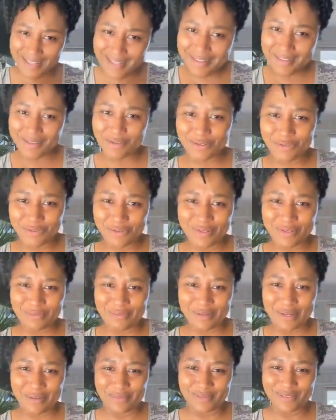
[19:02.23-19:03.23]
to get those
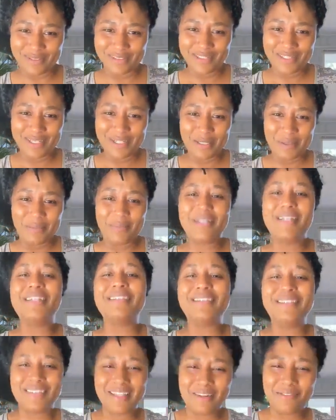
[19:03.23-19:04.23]
freedom papers
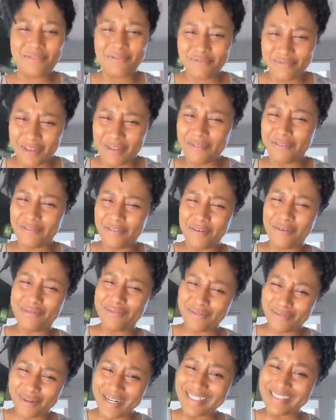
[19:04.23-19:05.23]
because they
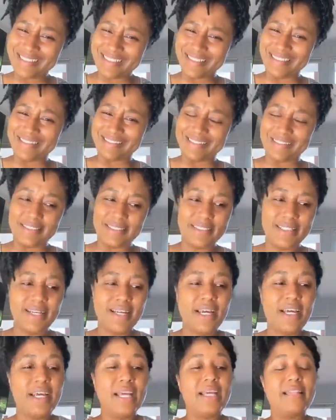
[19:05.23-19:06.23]
felt threatened.
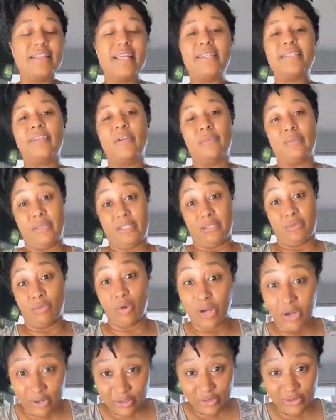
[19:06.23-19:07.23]
That's going to be
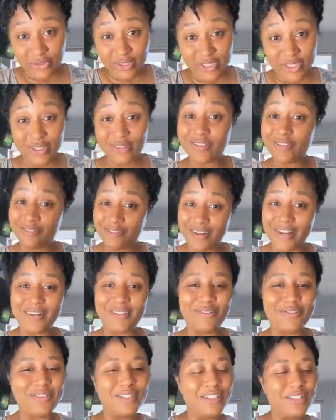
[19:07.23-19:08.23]
tomorrow's video, the
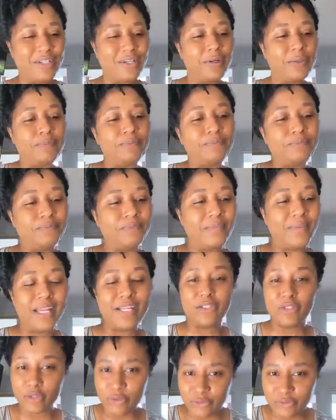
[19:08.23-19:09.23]
final video.
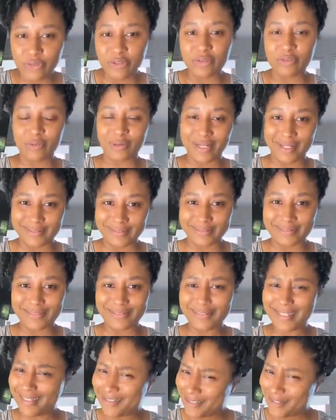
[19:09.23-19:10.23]
They do feel
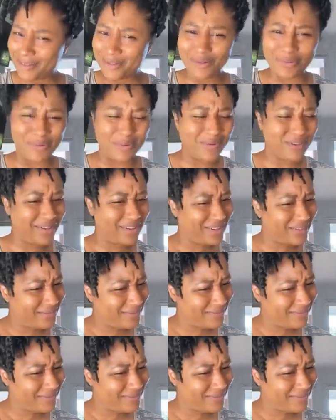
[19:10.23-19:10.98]
threatened. They do.